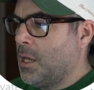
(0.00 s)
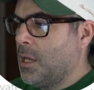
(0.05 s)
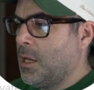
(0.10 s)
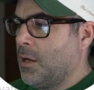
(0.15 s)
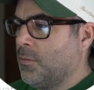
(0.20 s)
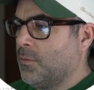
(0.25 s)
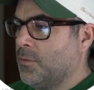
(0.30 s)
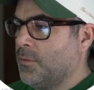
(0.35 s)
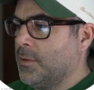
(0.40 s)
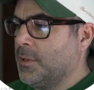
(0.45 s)

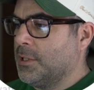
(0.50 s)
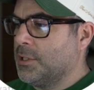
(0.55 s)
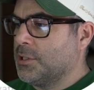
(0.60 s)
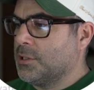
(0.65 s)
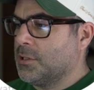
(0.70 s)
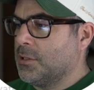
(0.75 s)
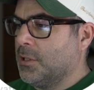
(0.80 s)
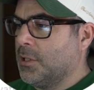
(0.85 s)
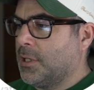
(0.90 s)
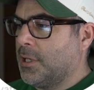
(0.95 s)
And we're really
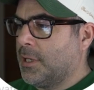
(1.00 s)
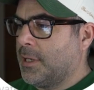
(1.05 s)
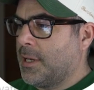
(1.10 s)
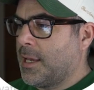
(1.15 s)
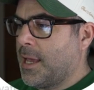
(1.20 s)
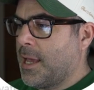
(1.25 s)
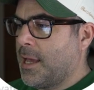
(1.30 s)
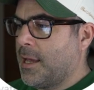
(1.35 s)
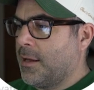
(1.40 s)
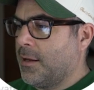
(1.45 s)
just looking
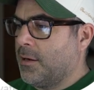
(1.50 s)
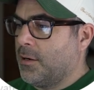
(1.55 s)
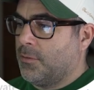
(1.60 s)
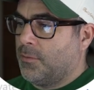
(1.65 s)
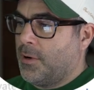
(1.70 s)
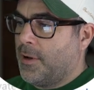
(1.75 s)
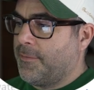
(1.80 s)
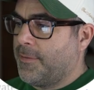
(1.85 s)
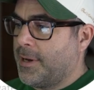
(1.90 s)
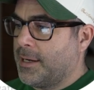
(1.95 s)
at a
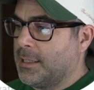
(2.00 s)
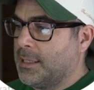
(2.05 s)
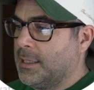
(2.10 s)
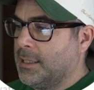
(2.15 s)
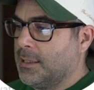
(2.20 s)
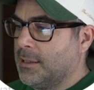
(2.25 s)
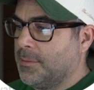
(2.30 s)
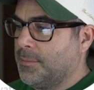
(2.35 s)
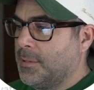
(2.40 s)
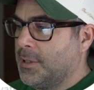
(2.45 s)
rough
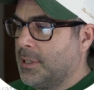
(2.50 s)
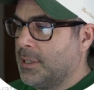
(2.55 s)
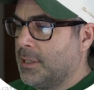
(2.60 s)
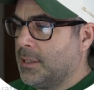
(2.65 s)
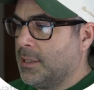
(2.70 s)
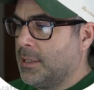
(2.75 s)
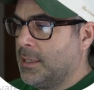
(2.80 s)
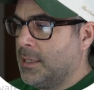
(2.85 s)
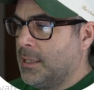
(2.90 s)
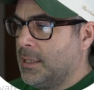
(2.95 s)
idea, but
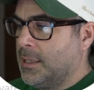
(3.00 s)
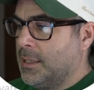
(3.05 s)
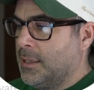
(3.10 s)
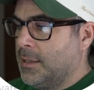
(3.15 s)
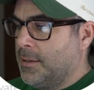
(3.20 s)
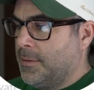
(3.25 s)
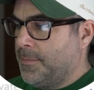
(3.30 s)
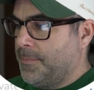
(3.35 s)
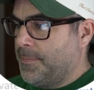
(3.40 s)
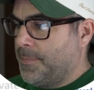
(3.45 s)

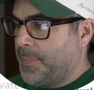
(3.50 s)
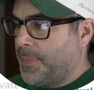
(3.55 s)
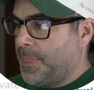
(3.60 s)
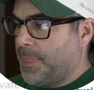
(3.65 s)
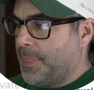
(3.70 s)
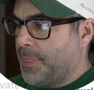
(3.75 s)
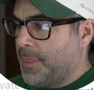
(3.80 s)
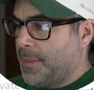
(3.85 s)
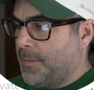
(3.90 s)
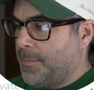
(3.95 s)

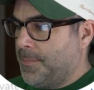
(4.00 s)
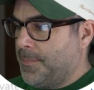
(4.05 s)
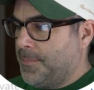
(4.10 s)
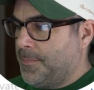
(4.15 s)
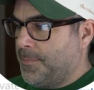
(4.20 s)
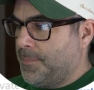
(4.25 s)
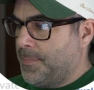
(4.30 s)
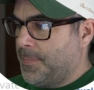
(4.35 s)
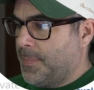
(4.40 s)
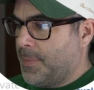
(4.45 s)
up,
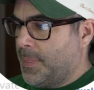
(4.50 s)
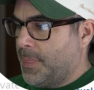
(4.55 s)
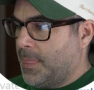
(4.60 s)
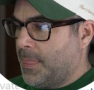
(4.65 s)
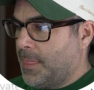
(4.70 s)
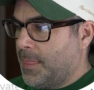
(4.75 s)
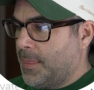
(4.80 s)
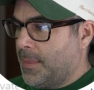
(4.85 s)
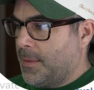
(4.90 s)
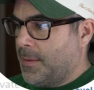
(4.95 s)

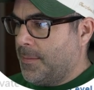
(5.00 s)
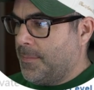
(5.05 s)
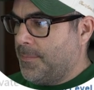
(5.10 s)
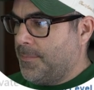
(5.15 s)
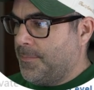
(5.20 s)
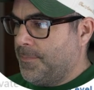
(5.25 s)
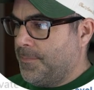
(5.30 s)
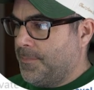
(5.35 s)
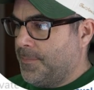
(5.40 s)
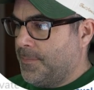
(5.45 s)
up,
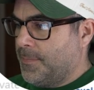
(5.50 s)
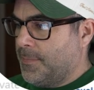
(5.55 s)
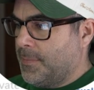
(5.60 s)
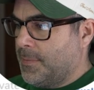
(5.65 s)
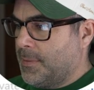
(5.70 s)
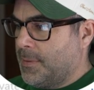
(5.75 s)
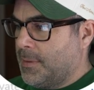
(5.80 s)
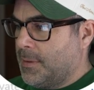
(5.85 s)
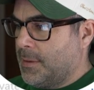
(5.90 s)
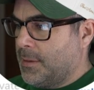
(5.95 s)

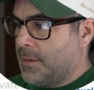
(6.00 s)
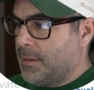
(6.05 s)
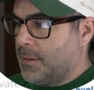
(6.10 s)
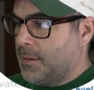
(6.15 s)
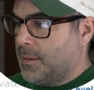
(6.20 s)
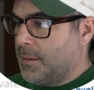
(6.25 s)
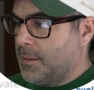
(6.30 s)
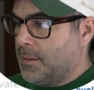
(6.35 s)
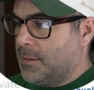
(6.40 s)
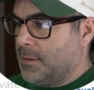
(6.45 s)
up.
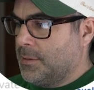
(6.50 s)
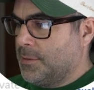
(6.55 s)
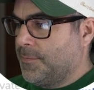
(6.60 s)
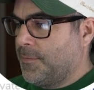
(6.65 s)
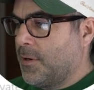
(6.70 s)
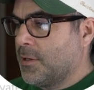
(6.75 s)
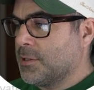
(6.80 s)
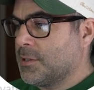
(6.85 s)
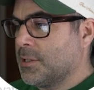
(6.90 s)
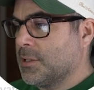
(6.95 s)
As
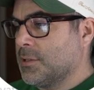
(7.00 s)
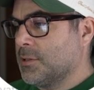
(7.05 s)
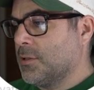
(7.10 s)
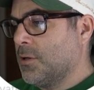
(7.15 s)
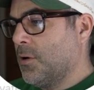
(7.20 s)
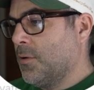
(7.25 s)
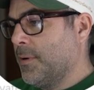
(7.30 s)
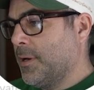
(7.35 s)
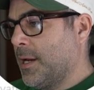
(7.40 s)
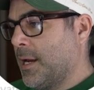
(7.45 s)
far as things
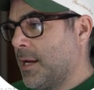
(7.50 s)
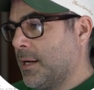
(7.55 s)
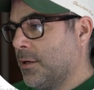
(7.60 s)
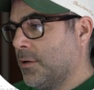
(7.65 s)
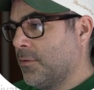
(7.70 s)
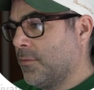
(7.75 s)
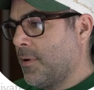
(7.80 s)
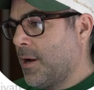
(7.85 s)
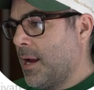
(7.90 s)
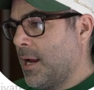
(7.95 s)
go, we got
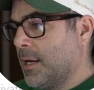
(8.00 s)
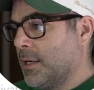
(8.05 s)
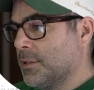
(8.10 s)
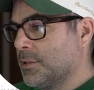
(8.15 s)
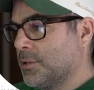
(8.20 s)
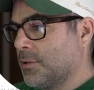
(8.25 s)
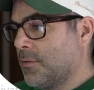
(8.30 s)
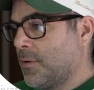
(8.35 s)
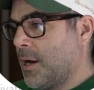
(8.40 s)
garage,